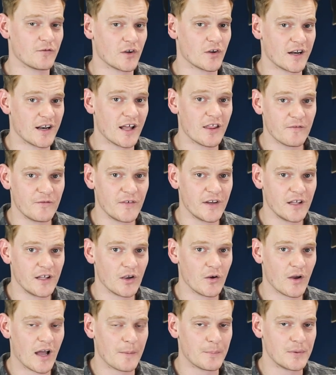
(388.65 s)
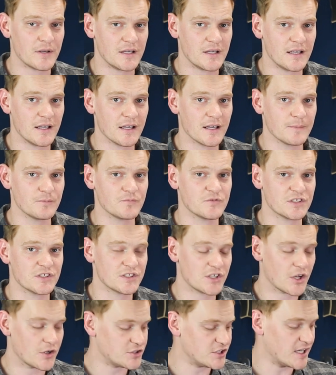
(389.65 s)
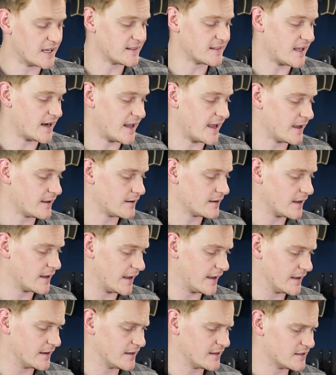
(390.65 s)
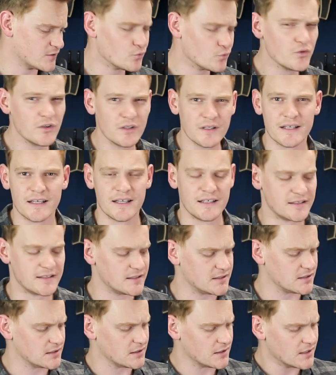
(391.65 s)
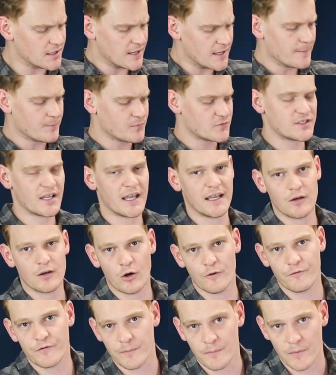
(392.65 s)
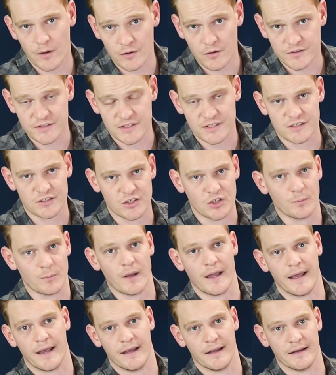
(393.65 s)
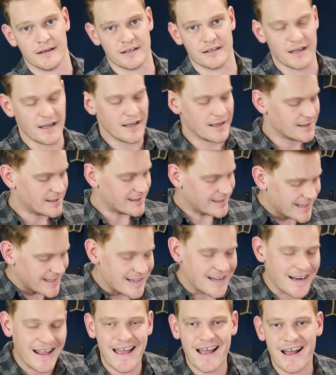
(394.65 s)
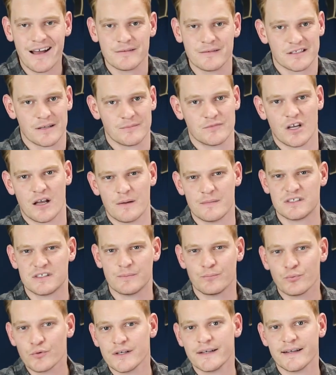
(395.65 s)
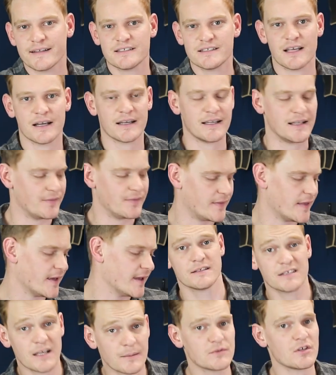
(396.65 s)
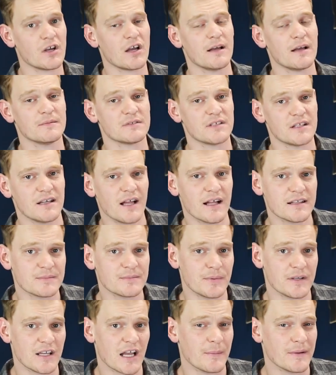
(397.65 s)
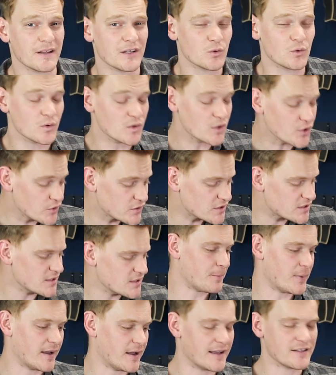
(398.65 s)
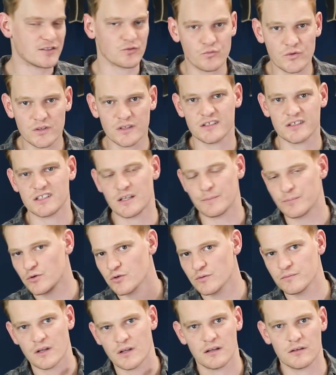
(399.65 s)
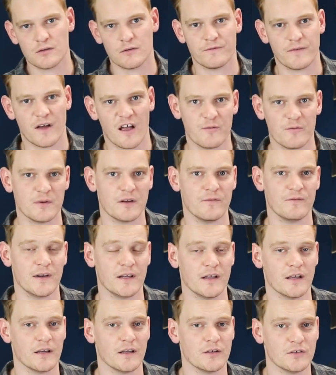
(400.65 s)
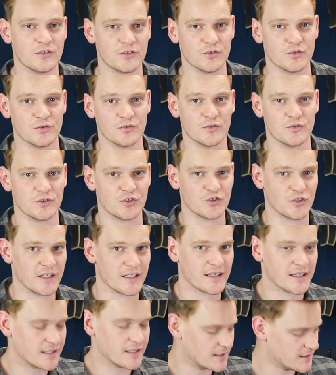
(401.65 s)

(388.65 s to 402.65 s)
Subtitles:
got another video up here, just go check that out, and it's really easy to take off the motor system and clean it out. Sometimes debris gets stuck in there. Sometimes the nuts become a little loose, but it's really simple. A little 5-minute video should do the trick.